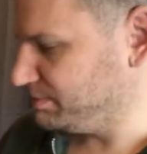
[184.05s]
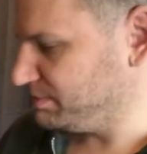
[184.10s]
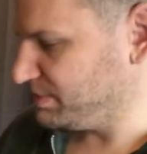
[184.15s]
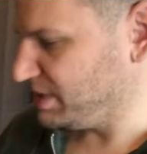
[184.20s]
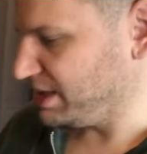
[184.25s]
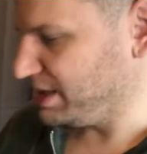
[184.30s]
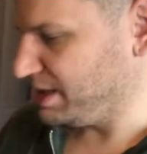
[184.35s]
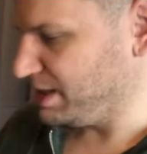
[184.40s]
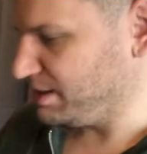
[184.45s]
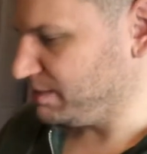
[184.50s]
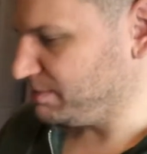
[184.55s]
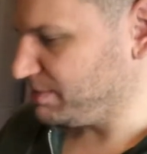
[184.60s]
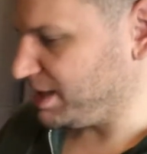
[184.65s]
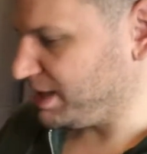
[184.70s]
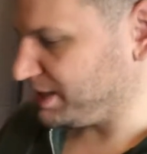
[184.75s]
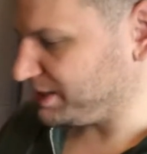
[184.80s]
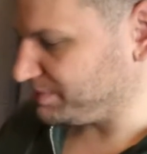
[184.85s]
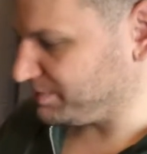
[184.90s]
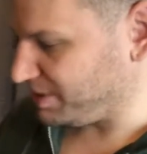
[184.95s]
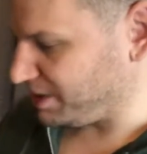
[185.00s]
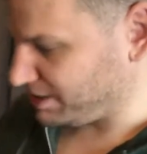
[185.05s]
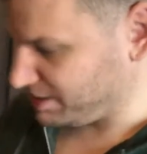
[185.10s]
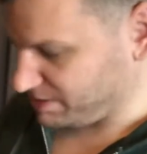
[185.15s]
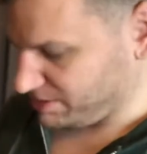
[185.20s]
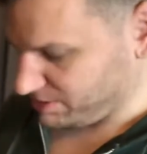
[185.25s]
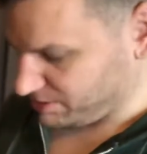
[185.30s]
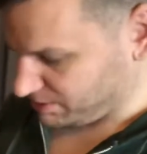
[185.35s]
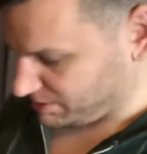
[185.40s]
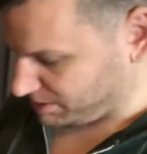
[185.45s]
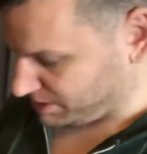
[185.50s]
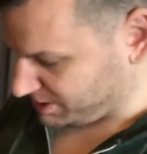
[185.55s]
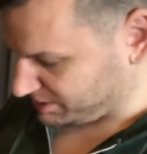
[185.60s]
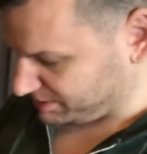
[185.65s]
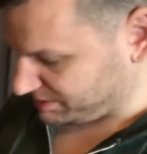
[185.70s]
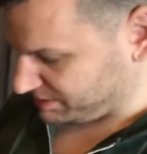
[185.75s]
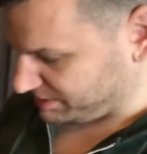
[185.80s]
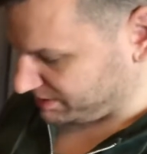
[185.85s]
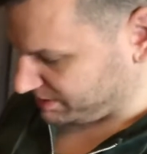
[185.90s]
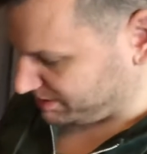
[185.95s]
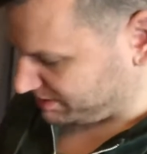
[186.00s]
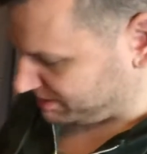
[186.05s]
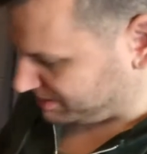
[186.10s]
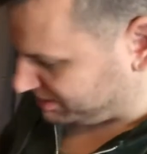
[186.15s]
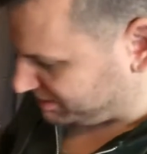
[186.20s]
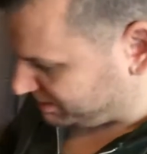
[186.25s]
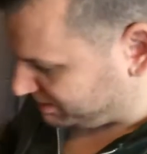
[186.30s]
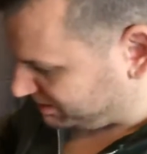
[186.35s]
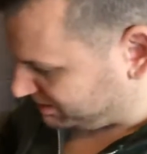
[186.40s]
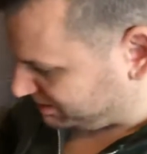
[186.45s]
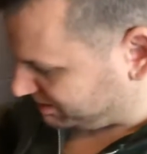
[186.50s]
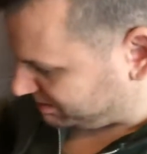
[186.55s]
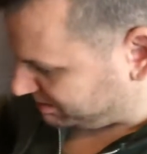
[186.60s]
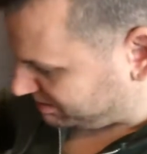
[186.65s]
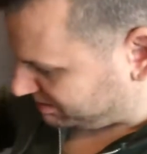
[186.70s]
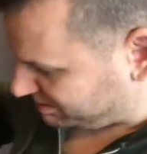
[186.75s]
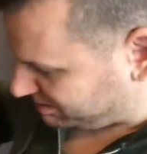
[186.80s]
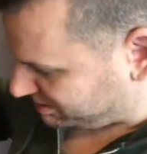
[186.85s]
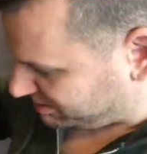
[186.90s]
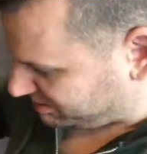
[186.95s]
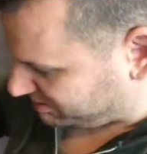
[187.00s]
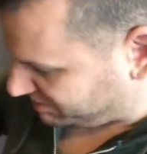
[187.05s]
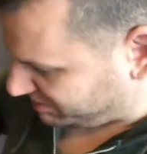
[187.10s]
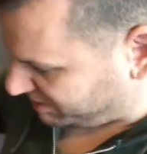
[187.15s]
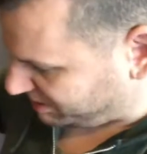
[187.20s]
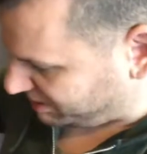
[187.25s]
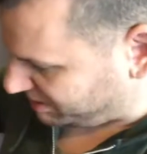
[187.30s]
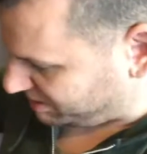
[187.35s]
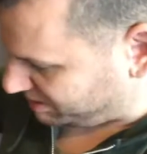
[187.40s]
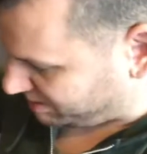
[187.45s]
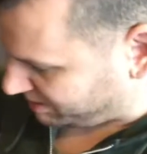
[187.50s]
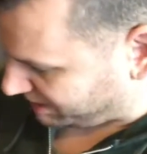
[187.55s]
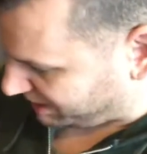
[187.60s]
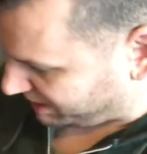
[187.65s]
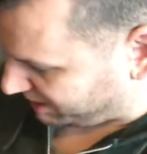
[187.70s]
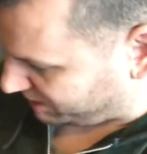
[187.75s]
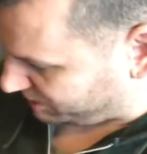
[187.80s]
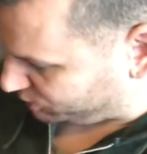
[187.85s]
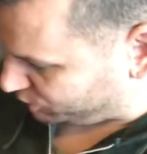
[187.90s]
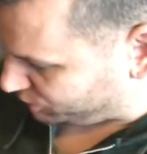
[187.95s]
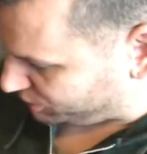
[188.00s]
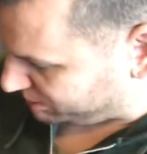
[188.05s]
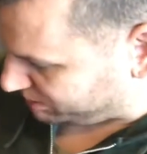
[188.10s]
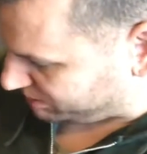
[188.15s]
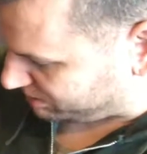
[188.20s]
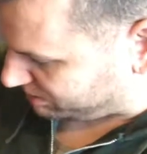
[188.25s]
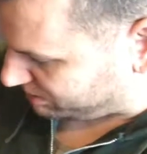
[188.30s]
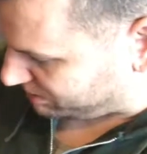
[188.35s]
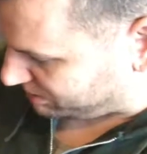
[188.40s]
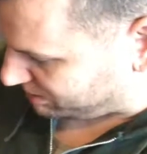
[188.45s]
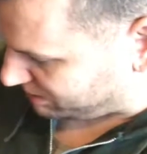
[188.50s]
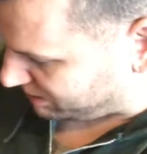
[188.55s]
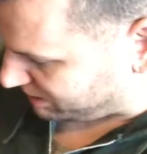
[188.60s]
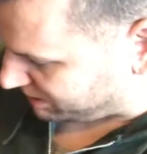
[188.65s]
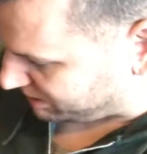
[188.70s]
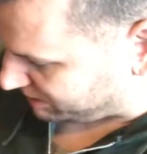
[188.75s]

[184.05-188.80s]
again, Asbach Uralt, 3-year aged, and